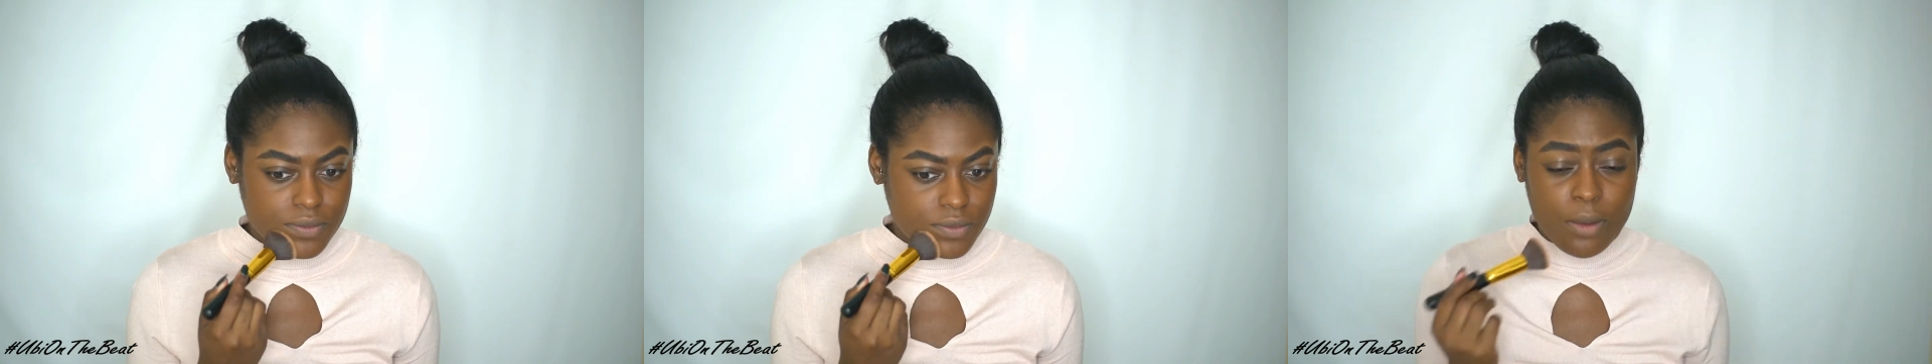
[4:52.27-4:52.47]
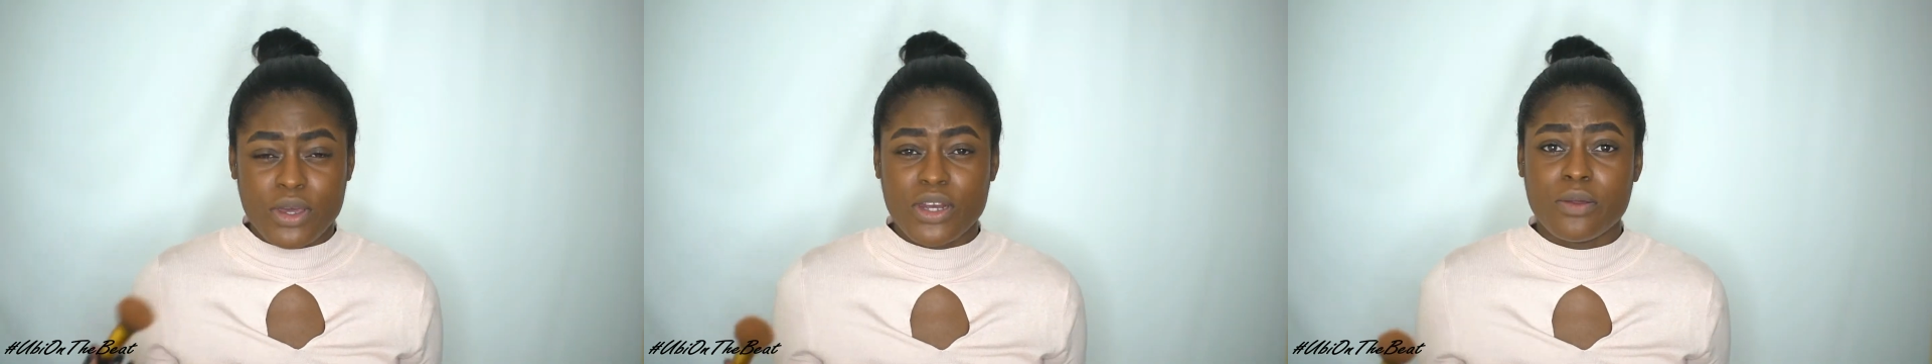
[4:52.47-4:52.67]

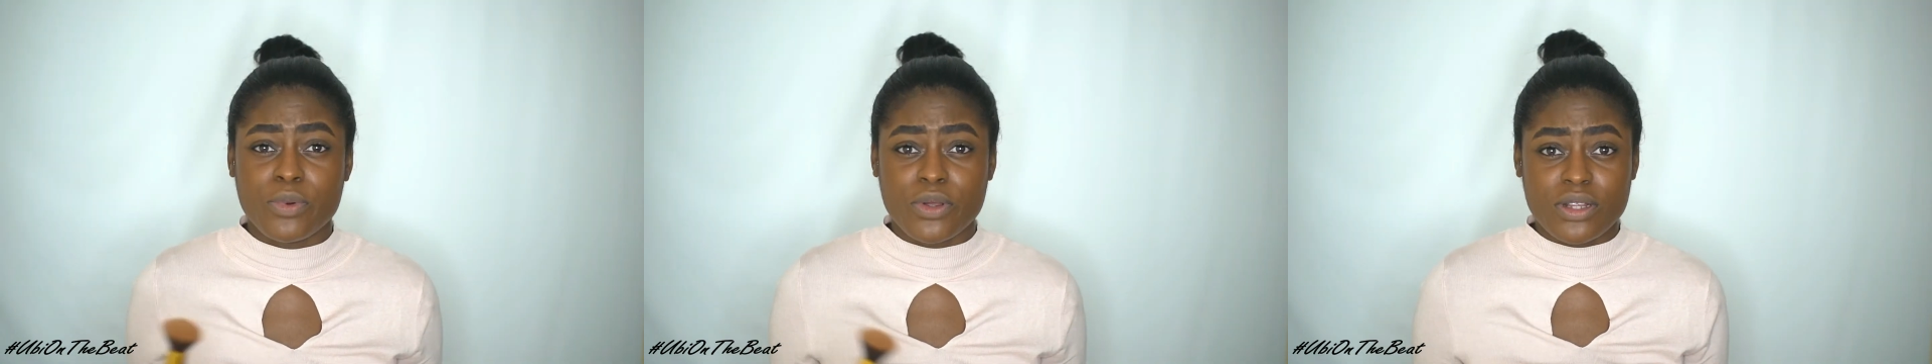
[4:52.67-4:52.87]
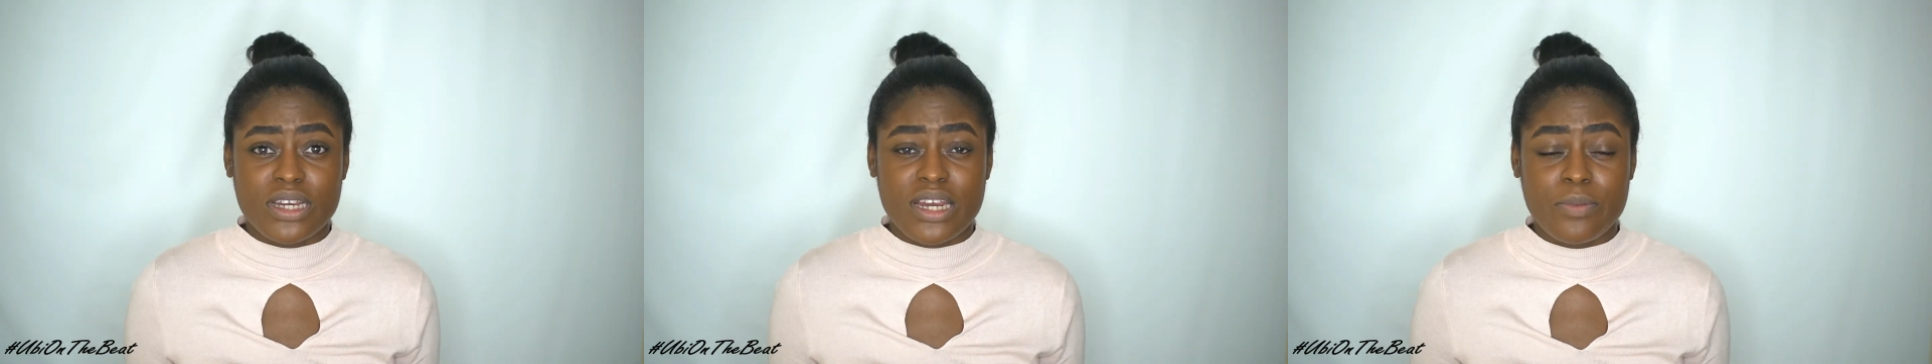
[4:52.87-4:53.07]
I'm gonna
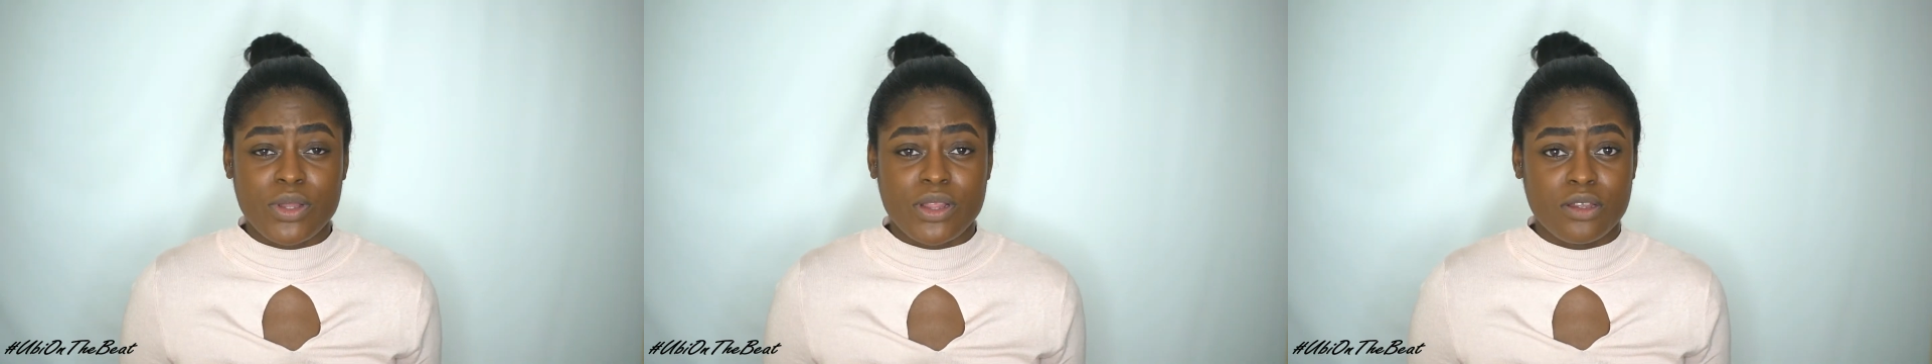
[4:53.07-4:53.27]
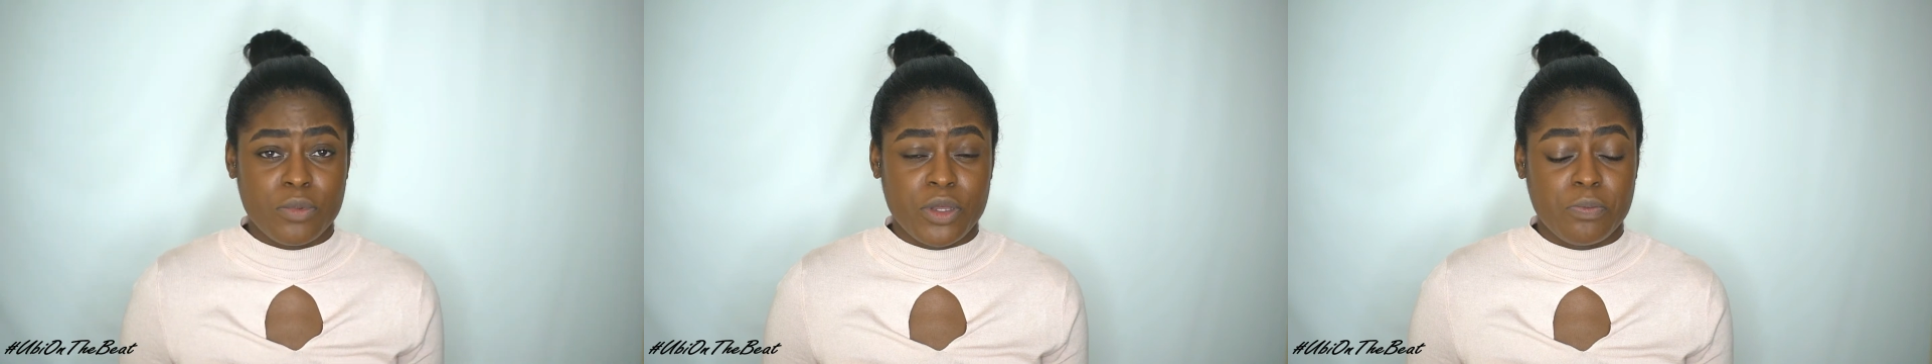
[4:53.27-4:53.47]
build it up
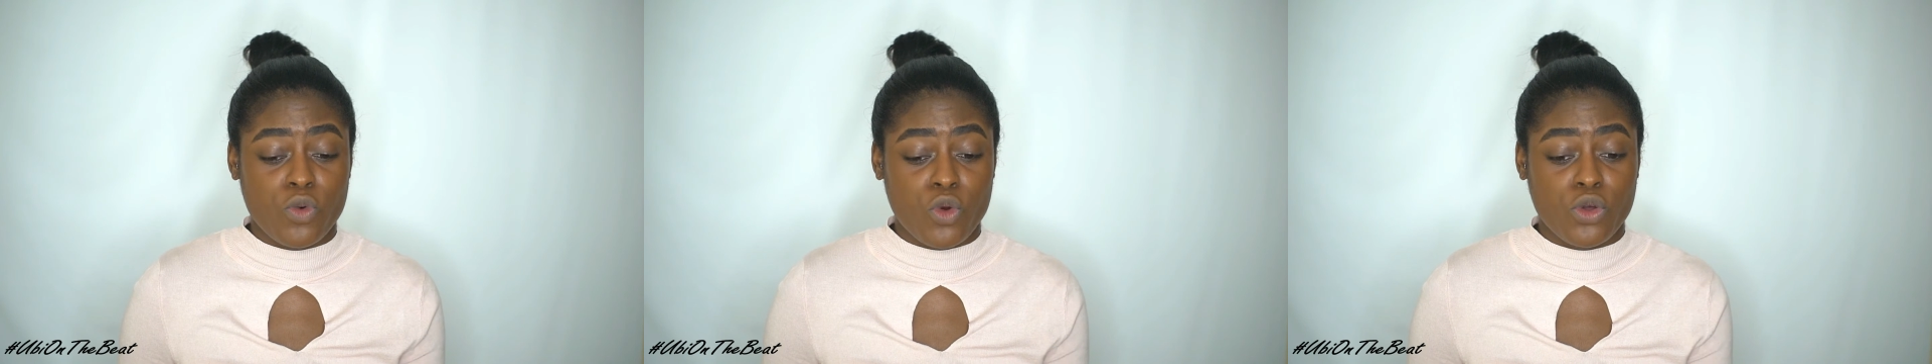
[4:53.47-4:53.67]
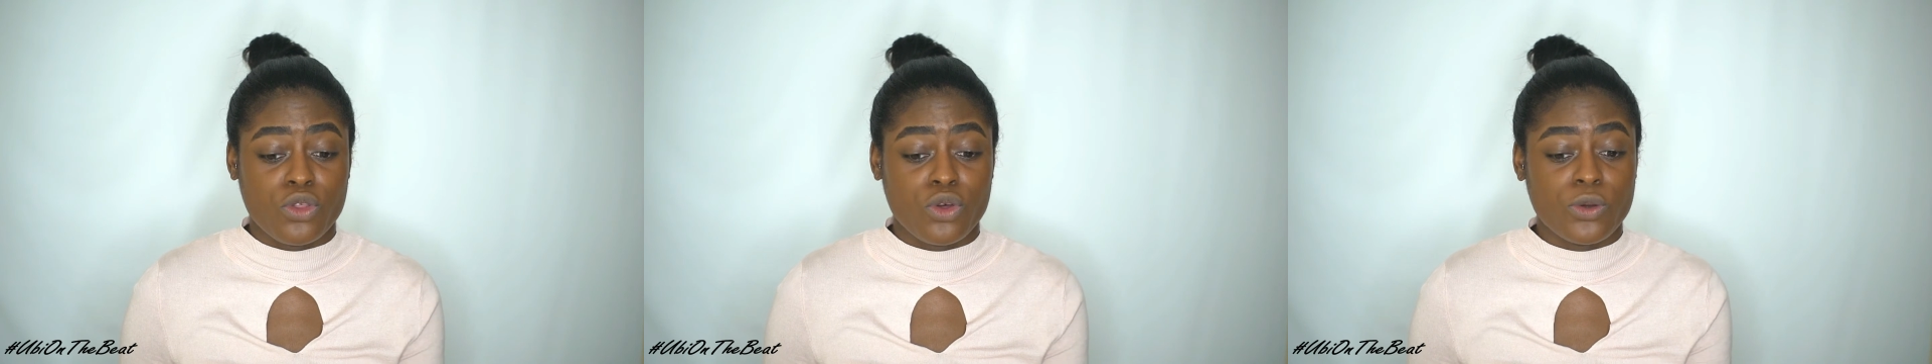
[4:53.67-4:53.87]
a little bit
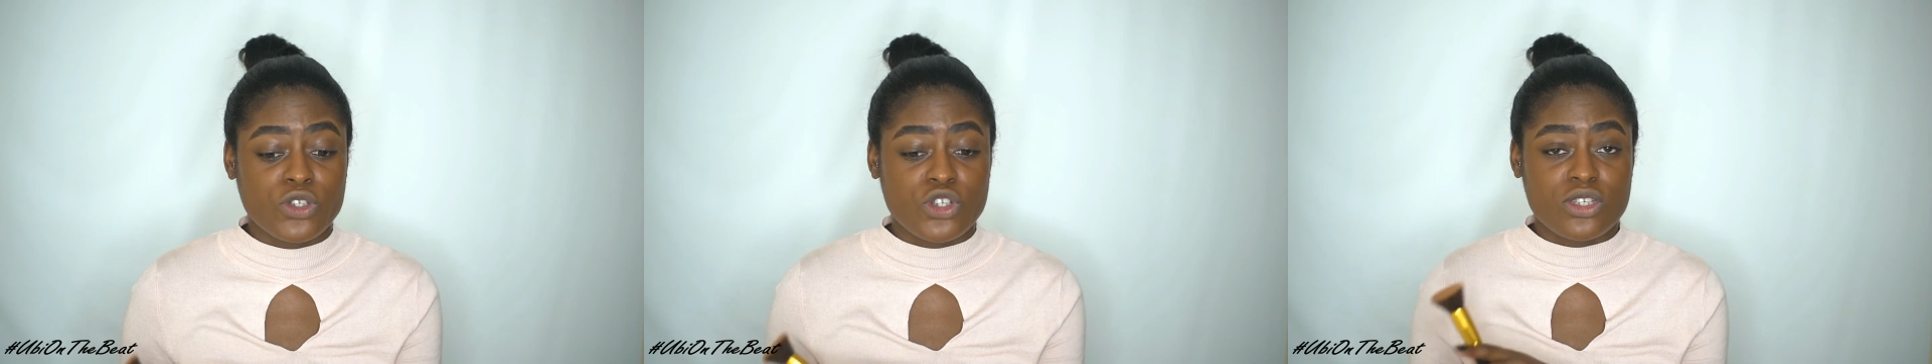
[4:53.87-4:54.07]
more though,